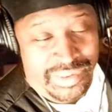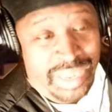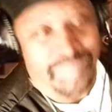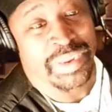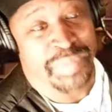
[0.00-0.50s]

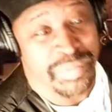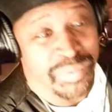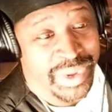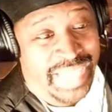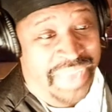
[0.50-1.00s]
How many
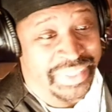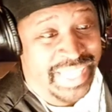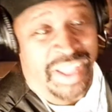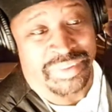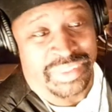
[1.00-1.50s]
people ain't got
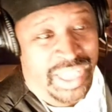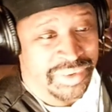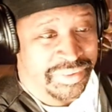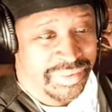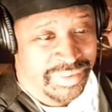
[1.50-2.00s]

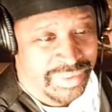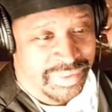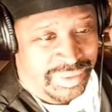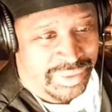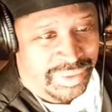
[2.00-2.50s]
$1,000?
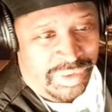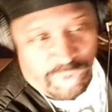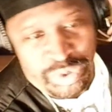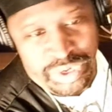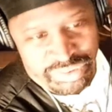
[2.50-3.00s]

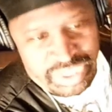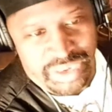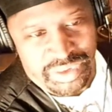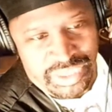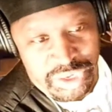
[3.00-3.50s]
For real,
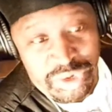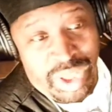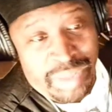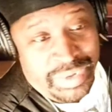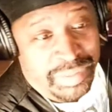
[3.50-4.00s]
seriously, you know
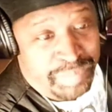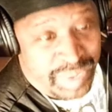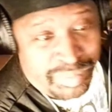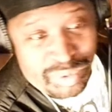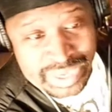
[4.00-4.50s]
how many
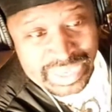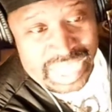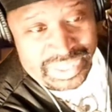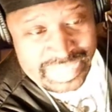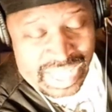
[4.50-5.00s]
people ain't
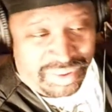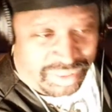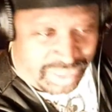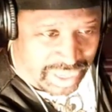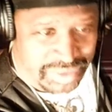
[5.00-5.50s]
got
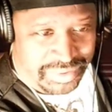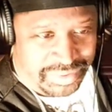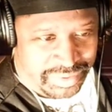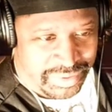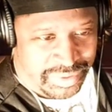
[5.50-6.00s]
$1,000?
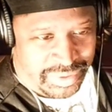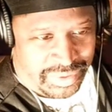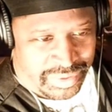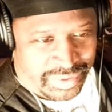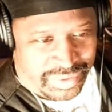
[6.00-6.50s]

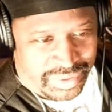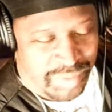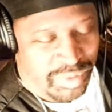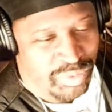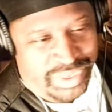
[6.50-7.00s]

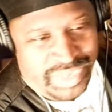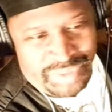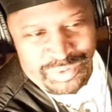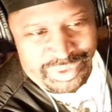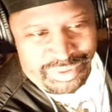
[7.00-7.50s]
Come on, we
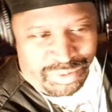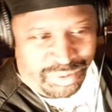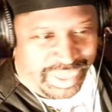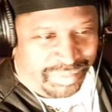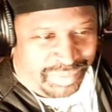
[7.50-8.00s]
not finna do
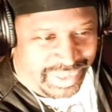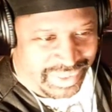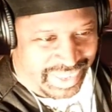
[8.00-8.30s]
that, man.